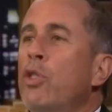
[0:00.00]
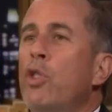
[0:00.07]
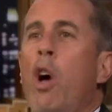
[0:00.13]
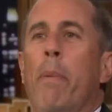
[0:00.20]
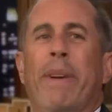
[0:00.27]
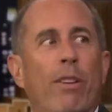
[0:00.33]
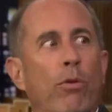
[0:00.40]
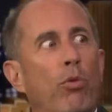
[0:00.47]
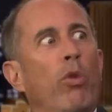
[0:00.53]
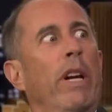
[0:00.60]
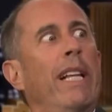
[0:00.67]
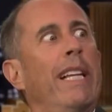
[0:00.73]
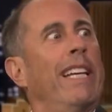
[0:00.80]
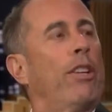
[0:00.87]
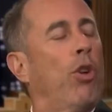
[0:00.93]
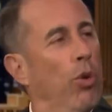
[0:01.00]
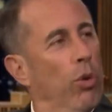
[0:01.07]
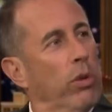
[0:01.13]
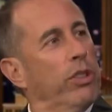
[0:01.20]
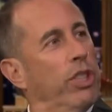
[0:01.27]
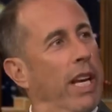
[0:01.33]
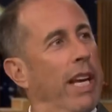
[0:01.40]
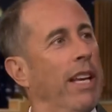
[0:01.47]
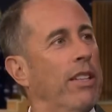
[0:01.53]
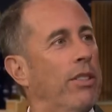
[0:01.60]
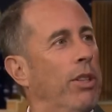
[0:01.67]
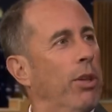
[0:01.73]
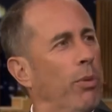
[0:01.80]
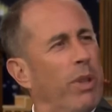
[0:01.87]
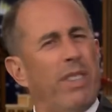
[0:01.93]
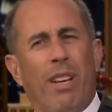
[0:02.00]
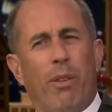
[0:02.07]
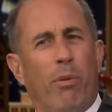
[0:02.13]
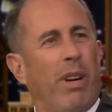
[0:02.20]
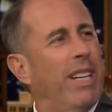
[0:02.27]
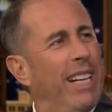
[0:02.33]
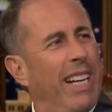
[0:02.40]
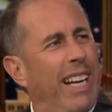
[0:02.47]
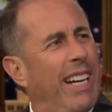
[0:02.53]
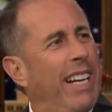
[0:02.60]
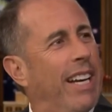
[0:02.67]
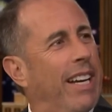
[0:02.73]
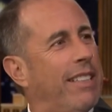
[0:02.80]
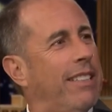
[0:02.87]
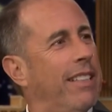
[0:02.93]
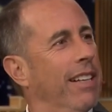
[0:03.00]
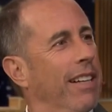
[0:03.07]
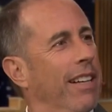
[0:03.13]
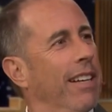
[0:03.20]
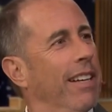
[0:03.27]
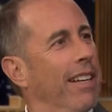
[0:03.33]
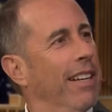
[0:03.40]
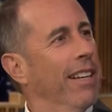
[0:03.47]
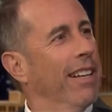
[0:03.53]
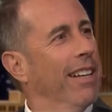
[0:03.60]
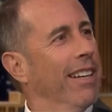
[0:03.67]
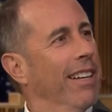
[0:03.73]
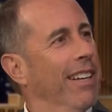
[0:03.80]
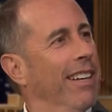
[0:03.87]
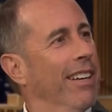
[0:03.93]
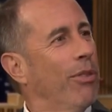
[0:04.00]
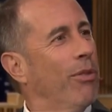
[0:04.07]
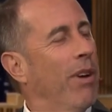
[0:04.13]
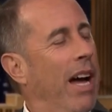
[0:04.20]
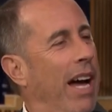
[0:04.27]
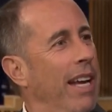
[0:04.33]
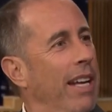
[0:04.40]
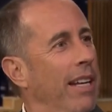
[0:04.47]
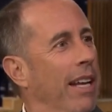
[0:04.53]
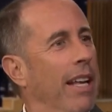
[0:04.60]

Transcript: saw me in really cool jeans, you would think, "What an idiot." right?